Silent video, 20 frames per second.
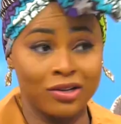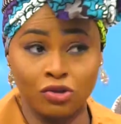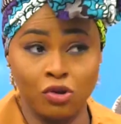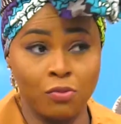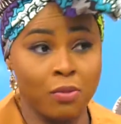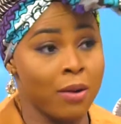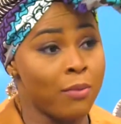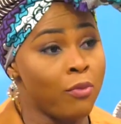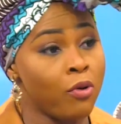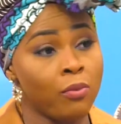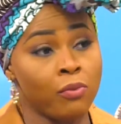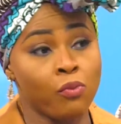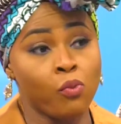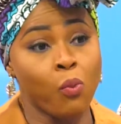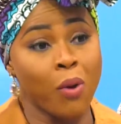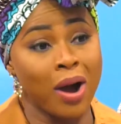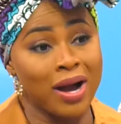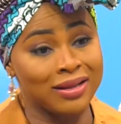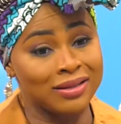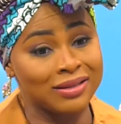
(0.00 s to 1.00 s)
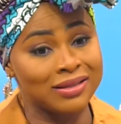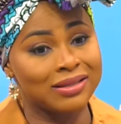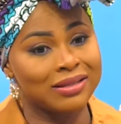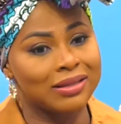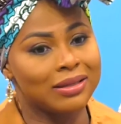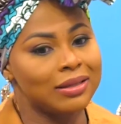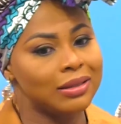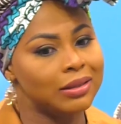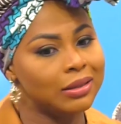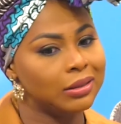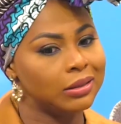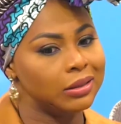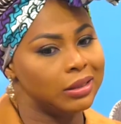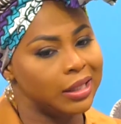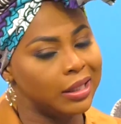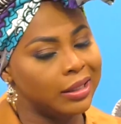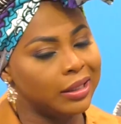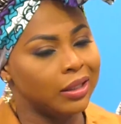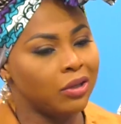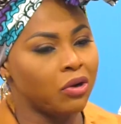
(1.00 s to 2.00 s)
saw my mom once.
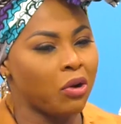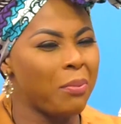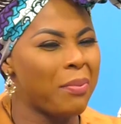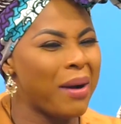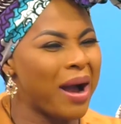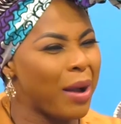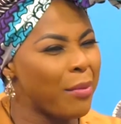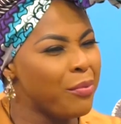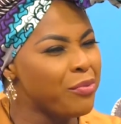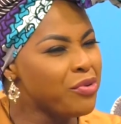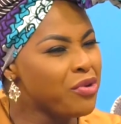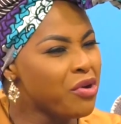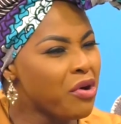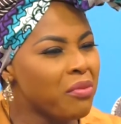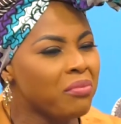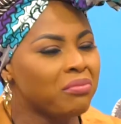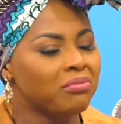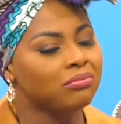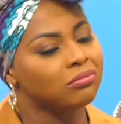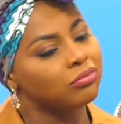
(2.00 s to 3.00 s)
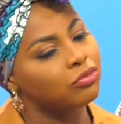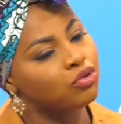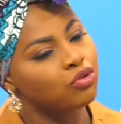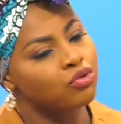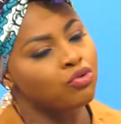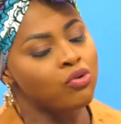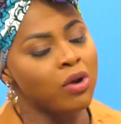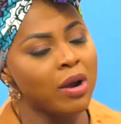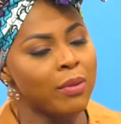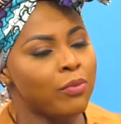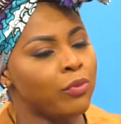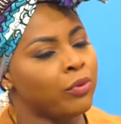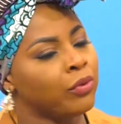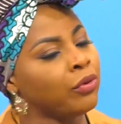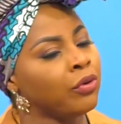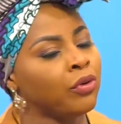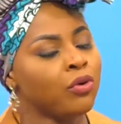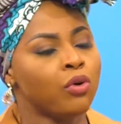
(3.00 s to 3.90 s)
And then a babium true a moon.